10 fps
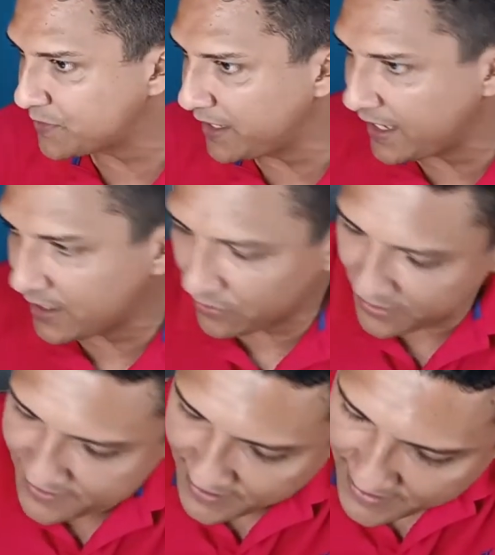triangle
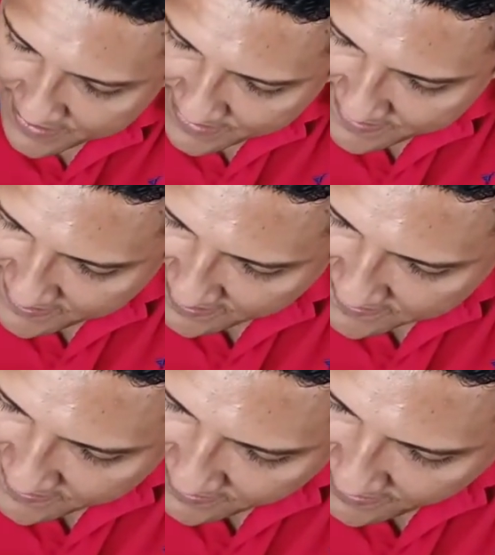is
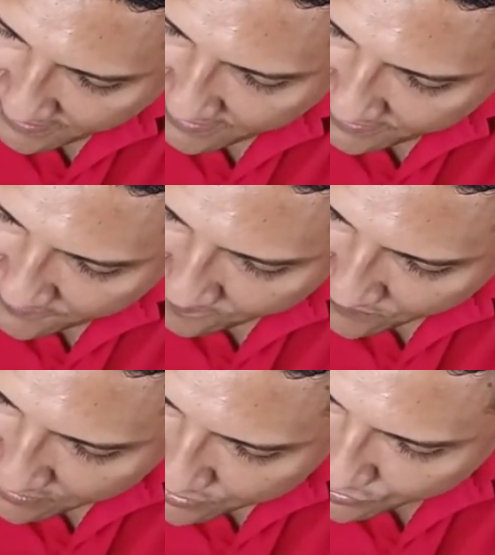69
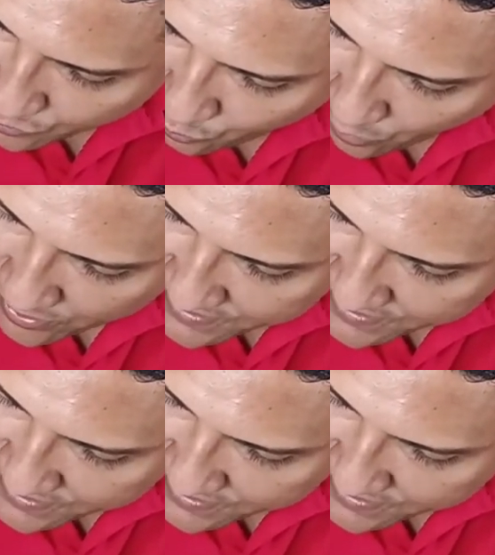square